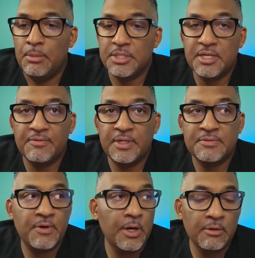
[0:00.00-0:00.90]
But
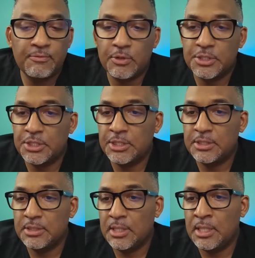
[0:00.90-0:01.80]
it's very
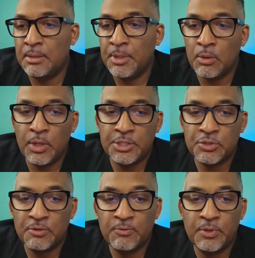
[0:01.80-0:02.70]
unfortunate, and I'm not quite
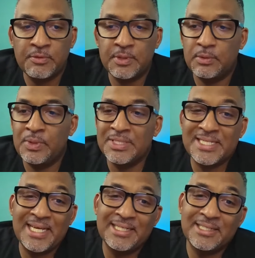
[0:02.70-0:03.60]
sure if we'll
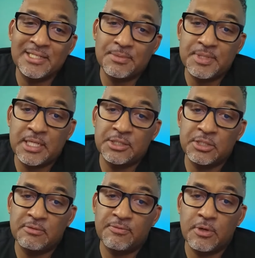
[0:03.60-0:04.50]
see anything
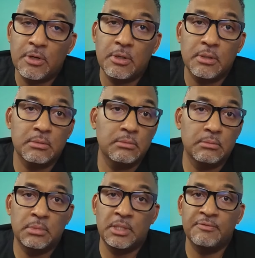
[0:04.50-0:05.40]
substantial for her,
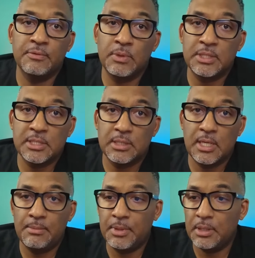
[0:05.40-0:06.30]
given what's
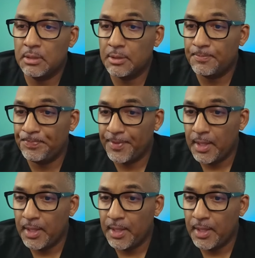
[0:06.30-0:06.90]
happening there.